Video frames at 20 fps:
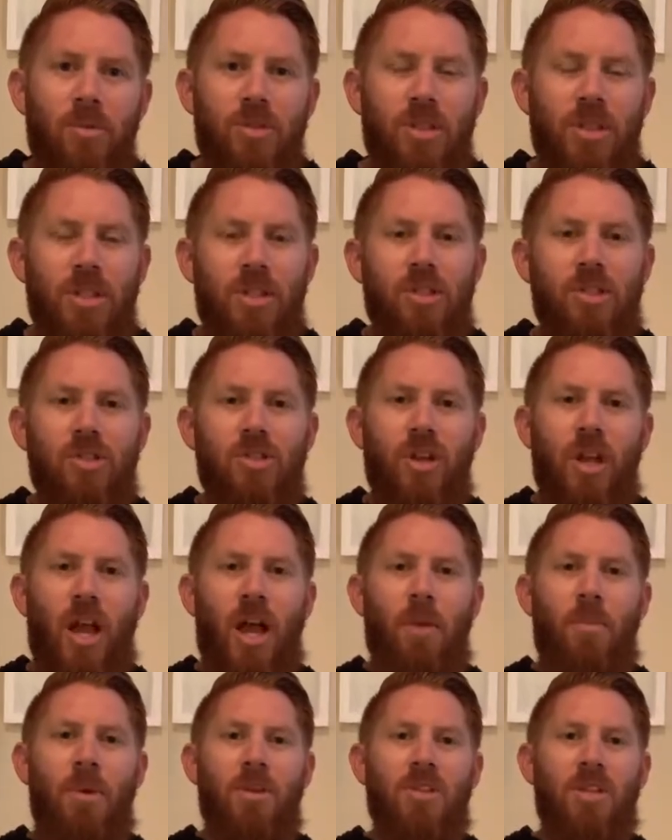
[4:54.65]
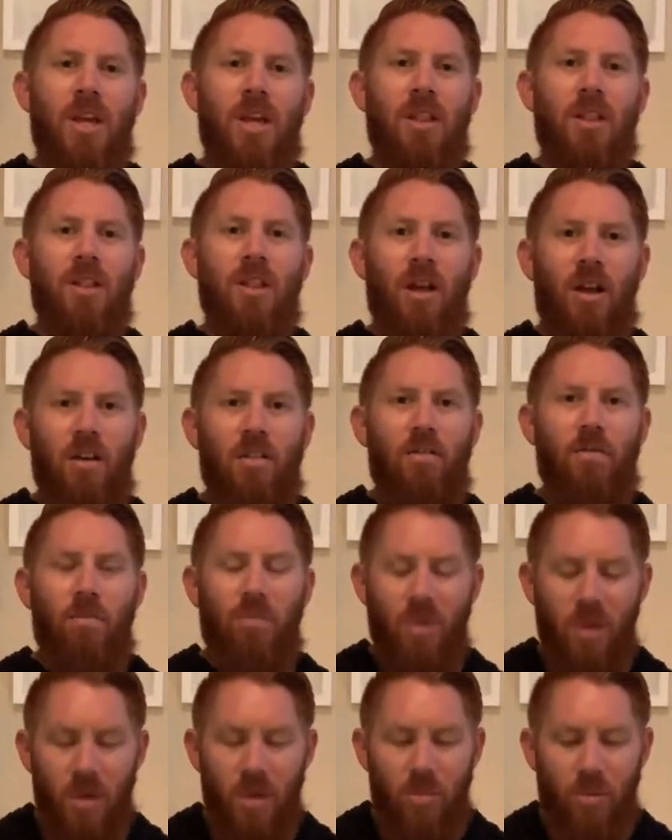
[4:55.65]
to illustrate how much I love
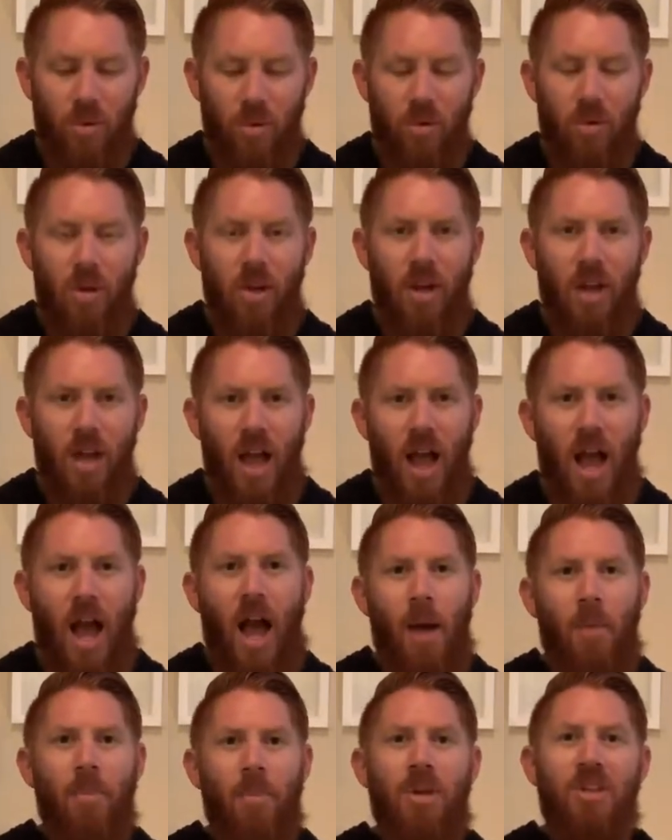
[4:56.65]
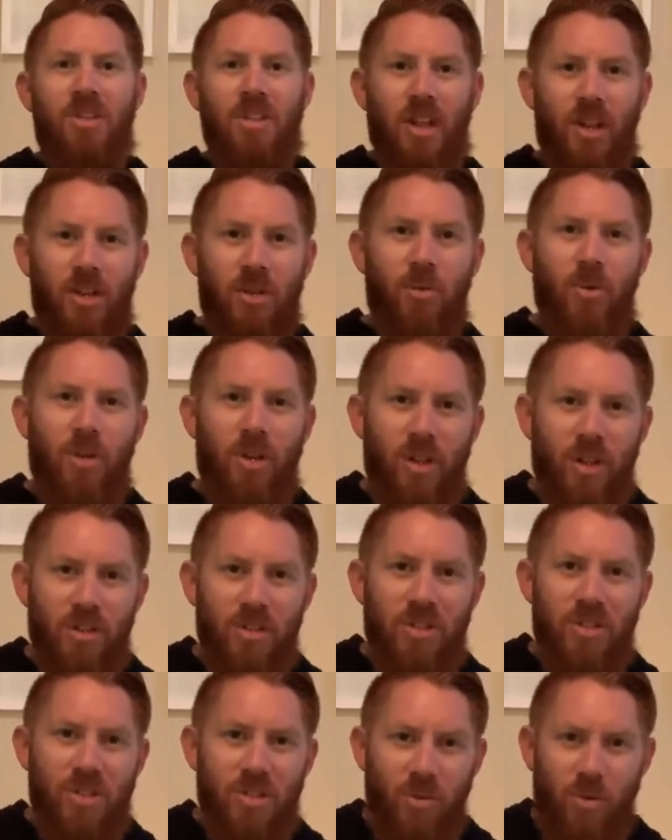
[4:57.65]
people, I'm going to tell you another
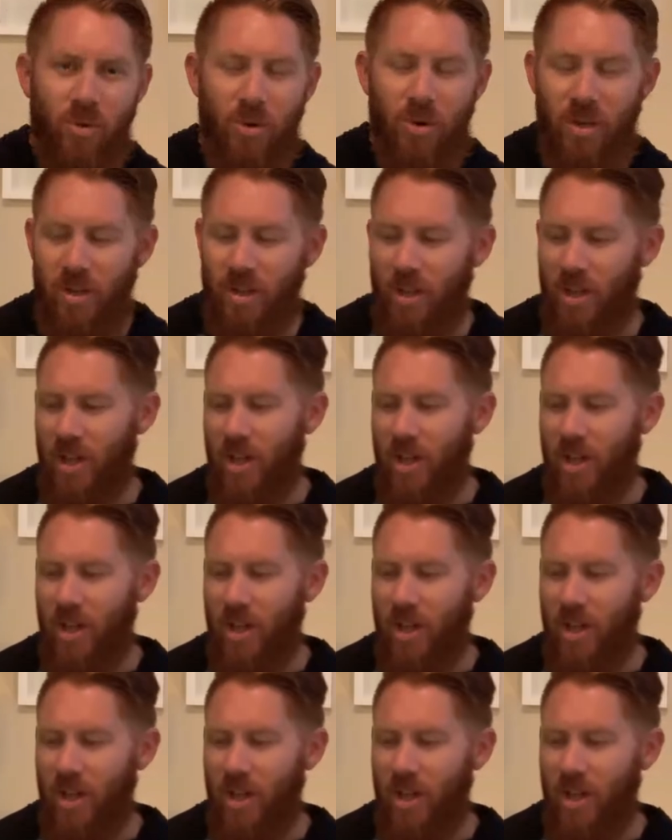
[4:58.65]
story.